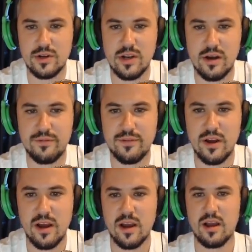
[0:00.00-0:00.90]
enough?
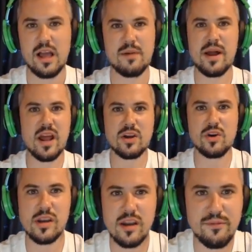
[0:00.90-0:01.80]
Am I not good
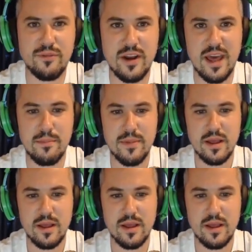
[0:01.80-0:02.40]
enough for them?